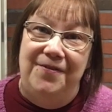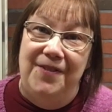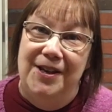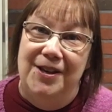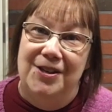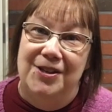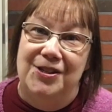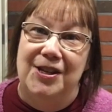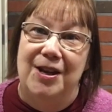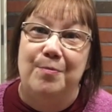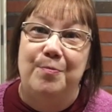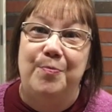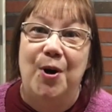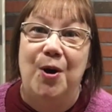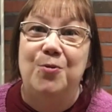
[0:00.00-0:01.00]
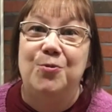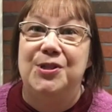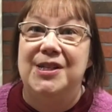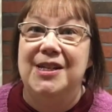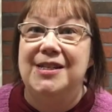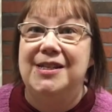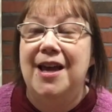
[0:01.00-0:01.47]
figures and
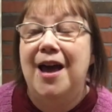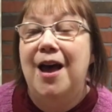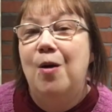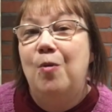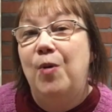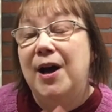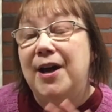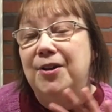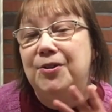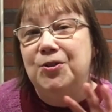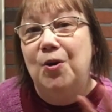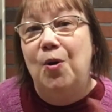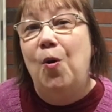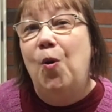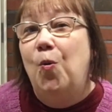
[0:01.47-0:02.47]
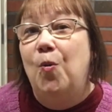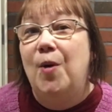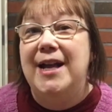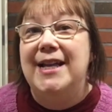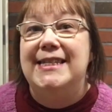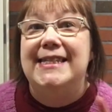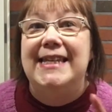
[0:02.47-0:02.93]
poses were not
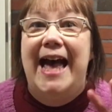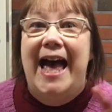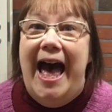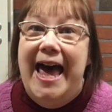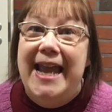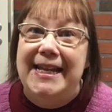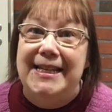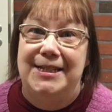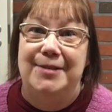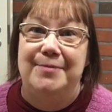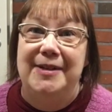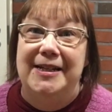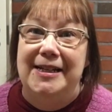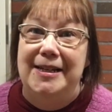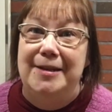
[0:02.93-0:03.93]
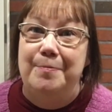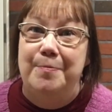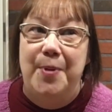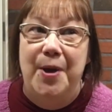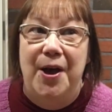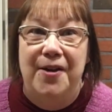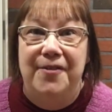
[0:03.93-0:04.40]
always anatomically
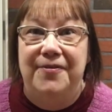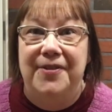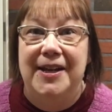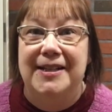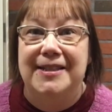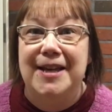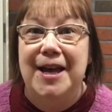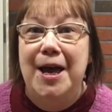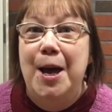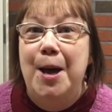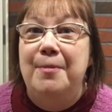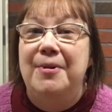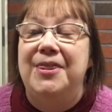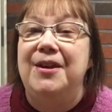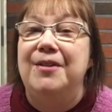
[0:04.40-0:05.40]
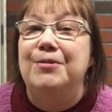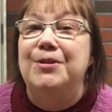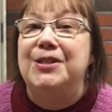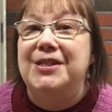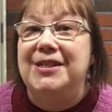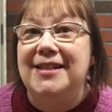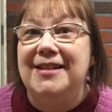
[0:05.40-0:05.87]
perfect, but they were
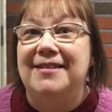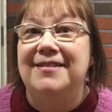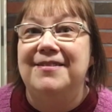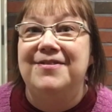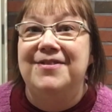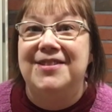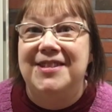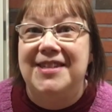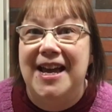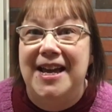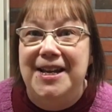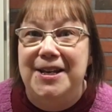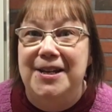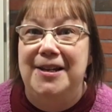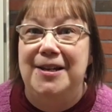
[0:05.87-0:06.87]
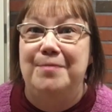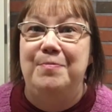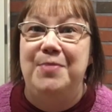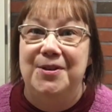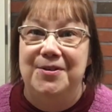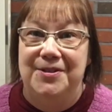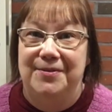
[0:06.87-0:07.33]
still tenderly
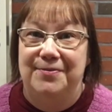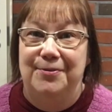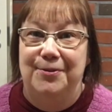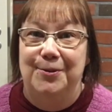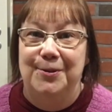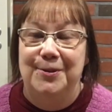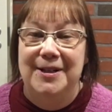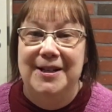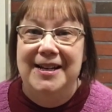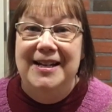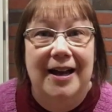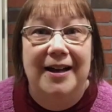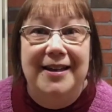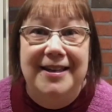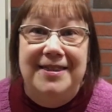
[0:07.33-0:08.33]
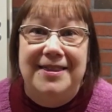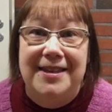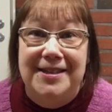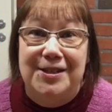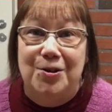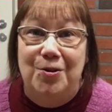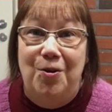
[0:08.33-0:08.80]
beautiful. In
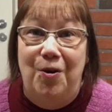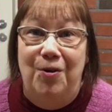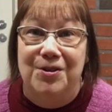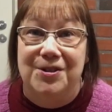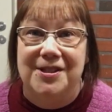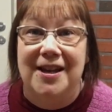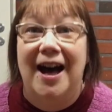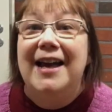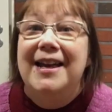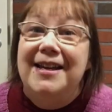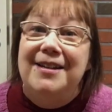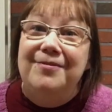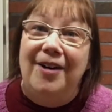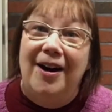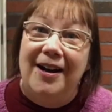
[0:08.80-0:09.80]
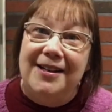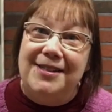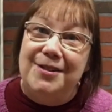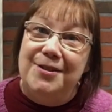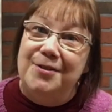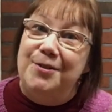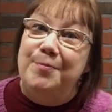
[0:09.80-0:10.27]
this course, I invite
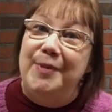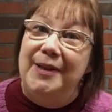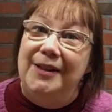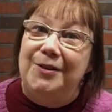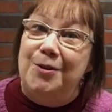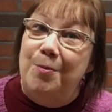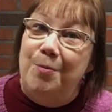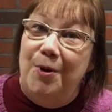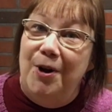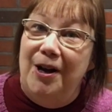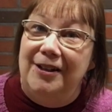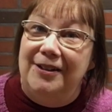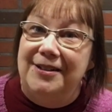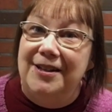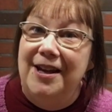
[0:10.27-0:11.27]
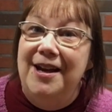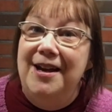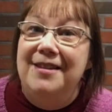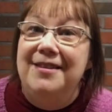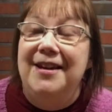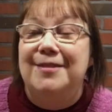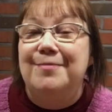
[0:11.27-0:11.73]
you to build a world
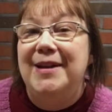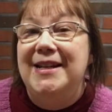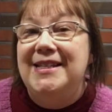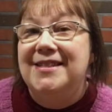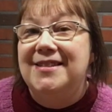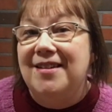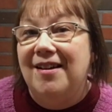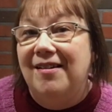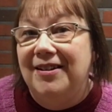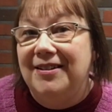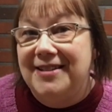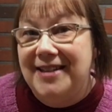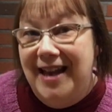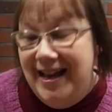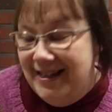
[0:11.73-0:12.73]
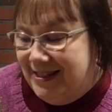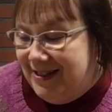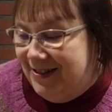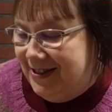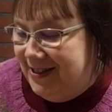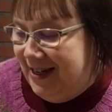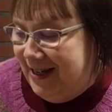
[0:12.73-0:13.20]
that may start as a
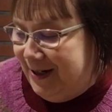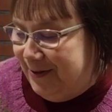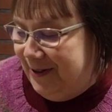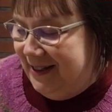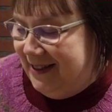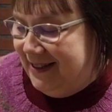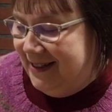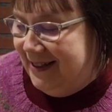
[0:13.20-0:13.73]
secret.